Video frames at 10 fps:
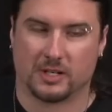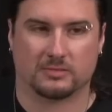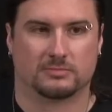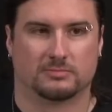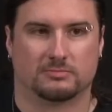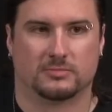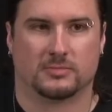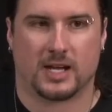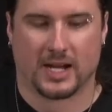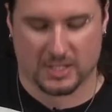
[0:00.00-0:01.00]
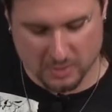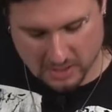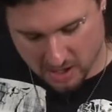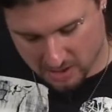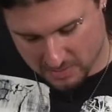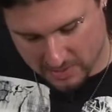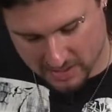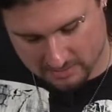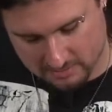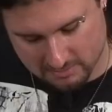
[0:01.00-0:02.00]
you know, I guess you would call it
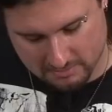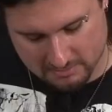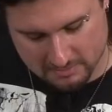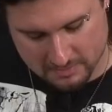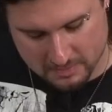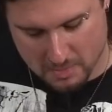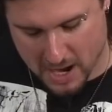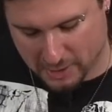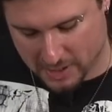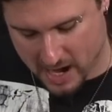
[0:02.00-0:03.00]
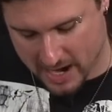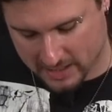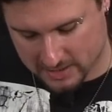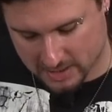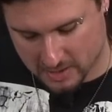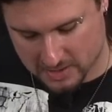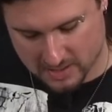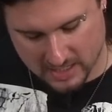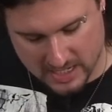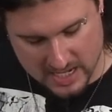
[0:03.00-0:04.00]
maybe a minor nine because it
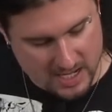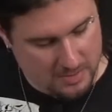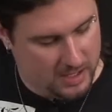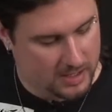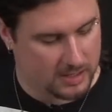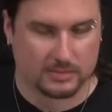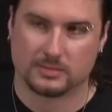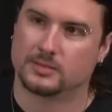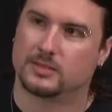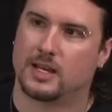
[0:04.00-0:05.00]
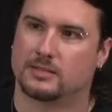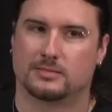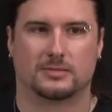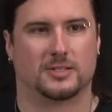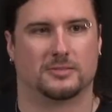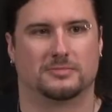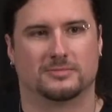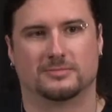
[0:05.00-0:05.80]
goes to the E, but uh, yeah. So.